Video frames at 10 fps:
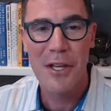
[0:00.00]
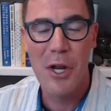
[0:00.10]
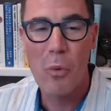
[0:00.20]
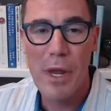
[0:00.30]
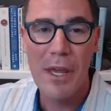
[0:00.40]

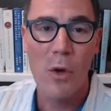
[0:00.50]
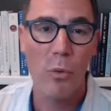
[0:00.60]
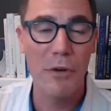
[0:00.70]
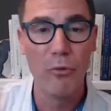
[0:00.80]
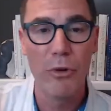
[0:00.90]
you know we
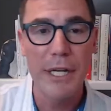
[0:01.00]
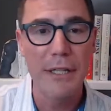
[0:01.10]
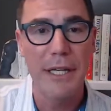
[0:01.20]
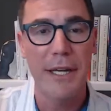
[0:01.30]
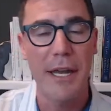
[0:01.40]
we
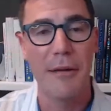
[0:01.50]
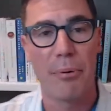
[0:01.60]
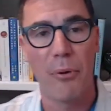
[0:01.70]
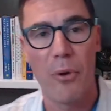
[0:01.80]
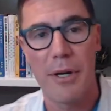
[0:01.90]
really need
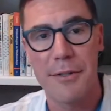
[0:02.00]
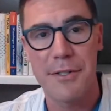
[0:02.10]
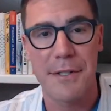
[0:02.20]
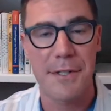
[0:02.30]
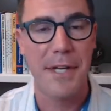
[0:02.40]

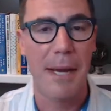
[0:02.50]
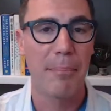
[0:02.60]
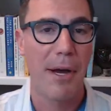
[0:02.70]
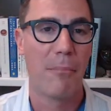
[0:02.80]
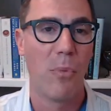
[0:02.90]
employers to
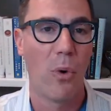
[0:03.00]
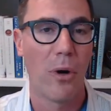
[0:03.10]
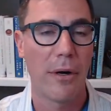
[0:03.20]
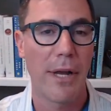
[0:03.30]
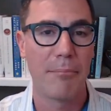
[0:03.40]
step up more